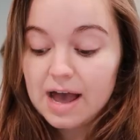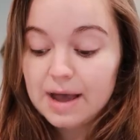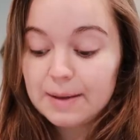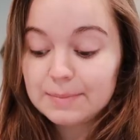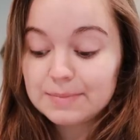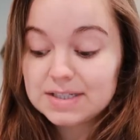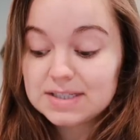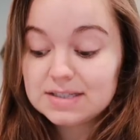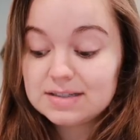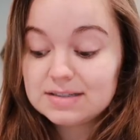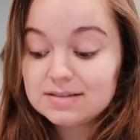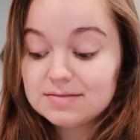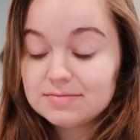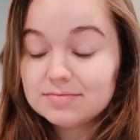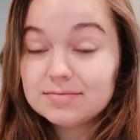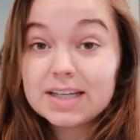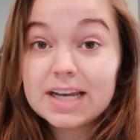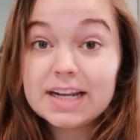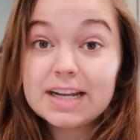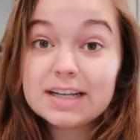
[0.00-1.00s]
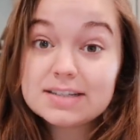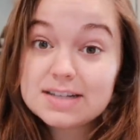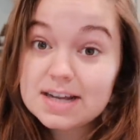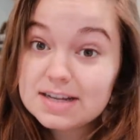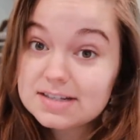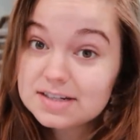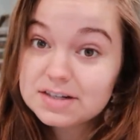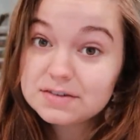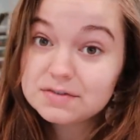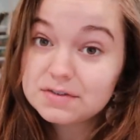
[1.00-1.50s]
I'm getting
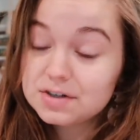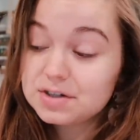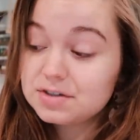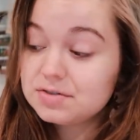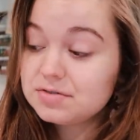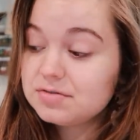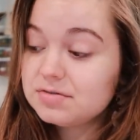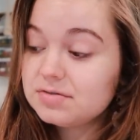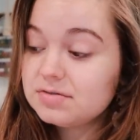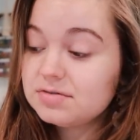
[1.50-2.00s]
tested for